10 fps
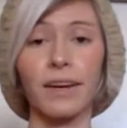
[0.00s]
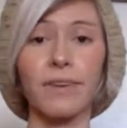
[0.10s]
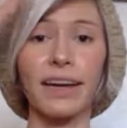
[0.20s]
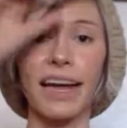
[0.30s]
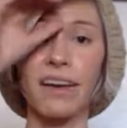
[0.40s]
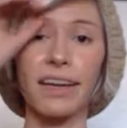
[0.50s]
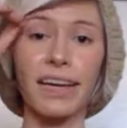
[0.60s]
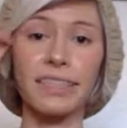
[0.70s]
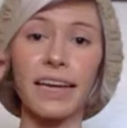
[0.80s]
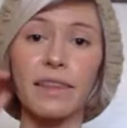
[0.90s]
right now, like
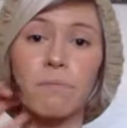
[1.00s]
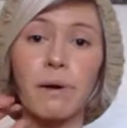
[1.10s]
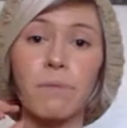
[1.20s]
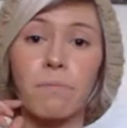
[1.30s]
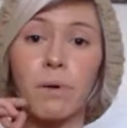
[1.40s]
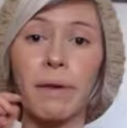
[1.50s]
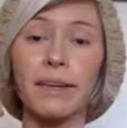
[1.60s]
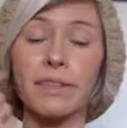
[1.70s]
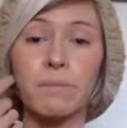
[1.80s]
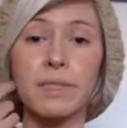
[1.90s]
I said, the
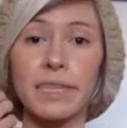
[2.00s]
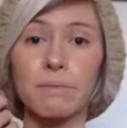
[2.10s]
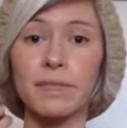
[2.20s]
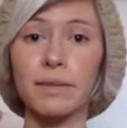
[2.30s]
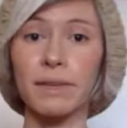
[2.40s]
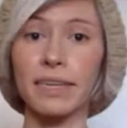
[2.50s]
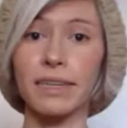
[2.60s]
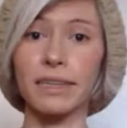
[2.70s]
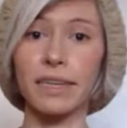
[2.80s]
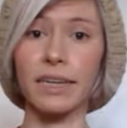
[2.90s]
momentum seems to
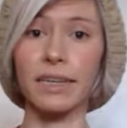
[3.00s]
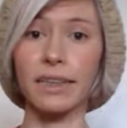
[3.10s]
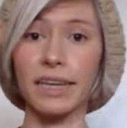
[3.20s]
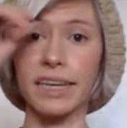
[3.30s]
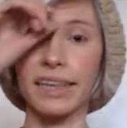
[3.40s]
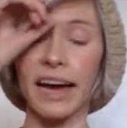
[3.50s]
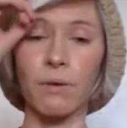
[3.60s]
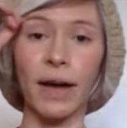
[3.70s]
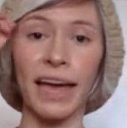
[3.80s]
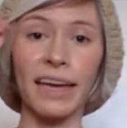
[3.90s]
be leaning
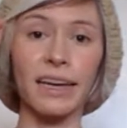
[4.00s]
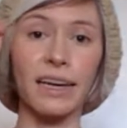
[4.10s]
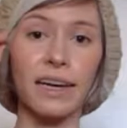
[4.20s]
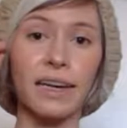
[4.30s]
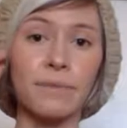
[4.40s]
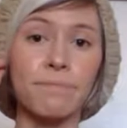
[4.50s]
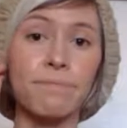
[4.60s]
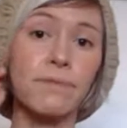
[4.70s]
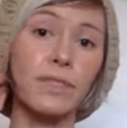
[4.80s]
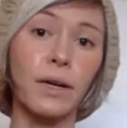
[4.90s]
that way.
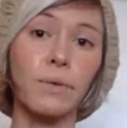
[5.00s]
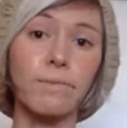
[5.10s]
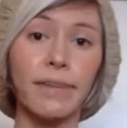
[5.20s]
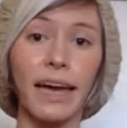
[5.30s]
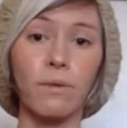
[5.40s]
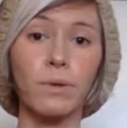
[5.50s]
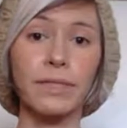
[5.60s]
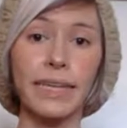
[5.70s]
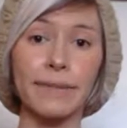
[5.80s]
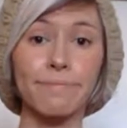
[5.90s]
So yeah, we'll
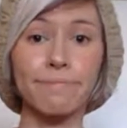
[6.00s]
see.